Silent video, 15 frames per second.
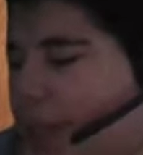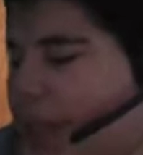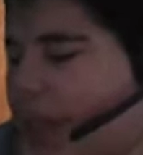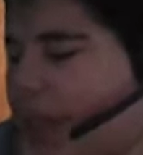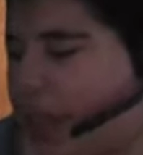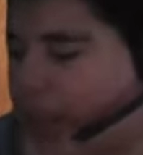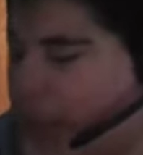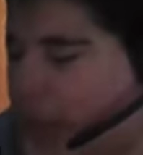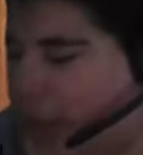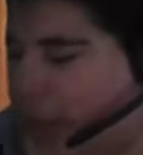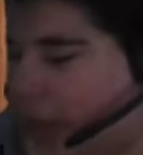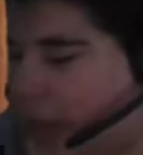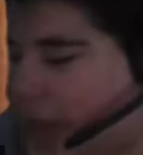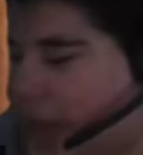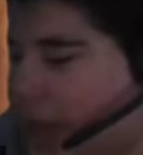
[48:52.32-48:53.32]
a big
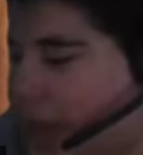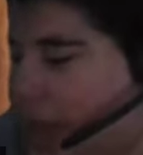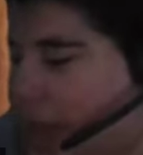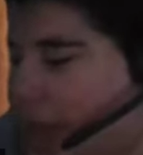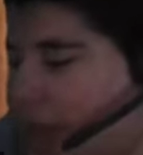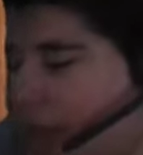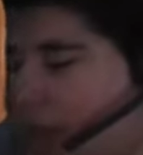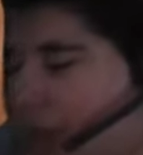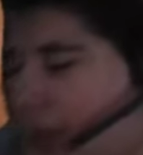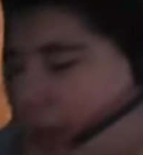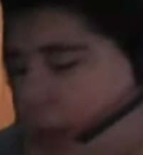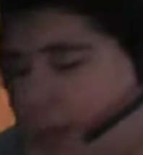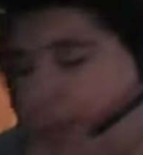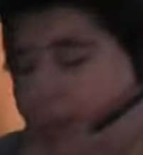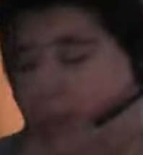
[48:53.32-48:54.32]
deal.
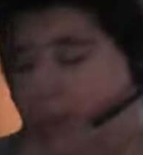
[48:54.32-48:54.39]
Uh,